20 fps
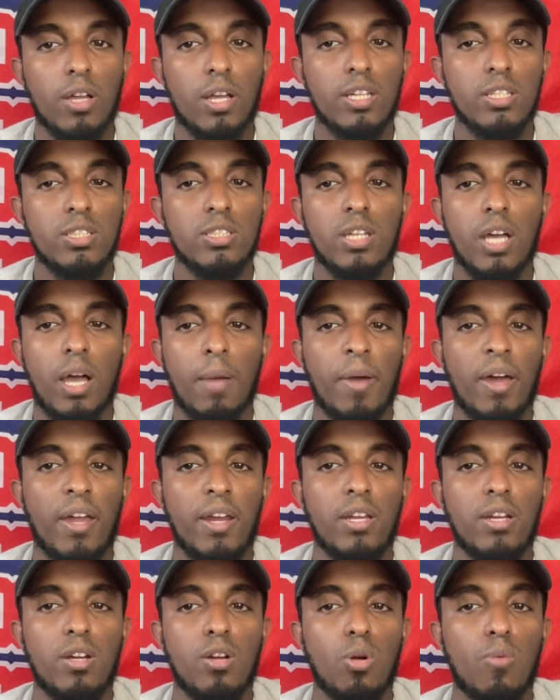guys. I'm
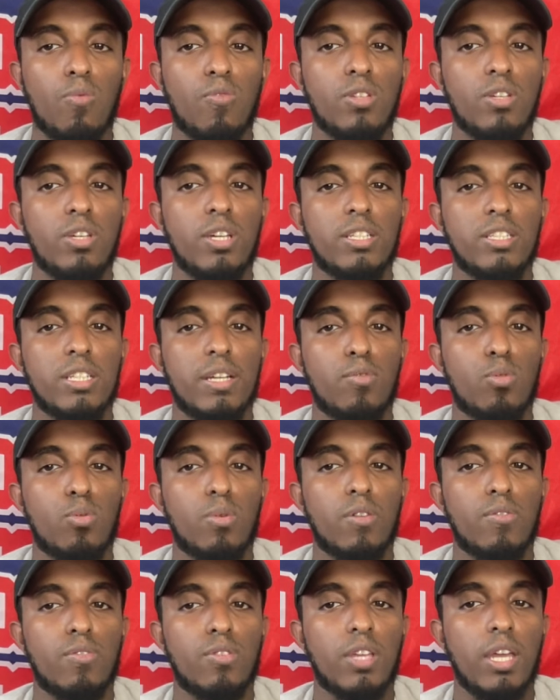out of here. Hopefully you guys have a
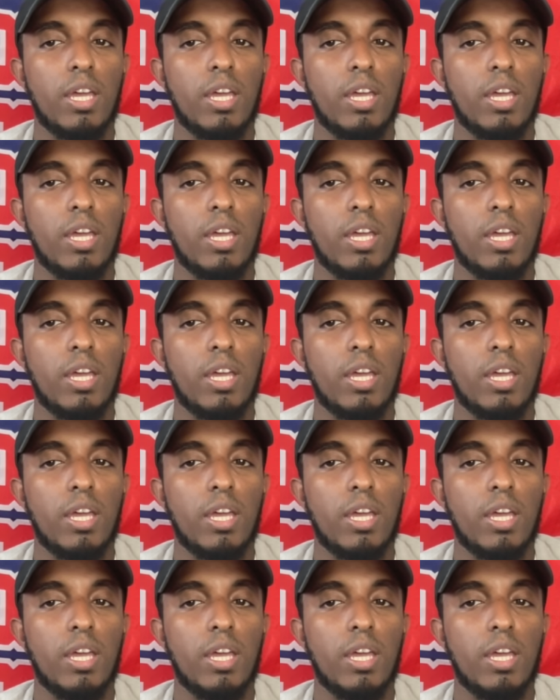wonderful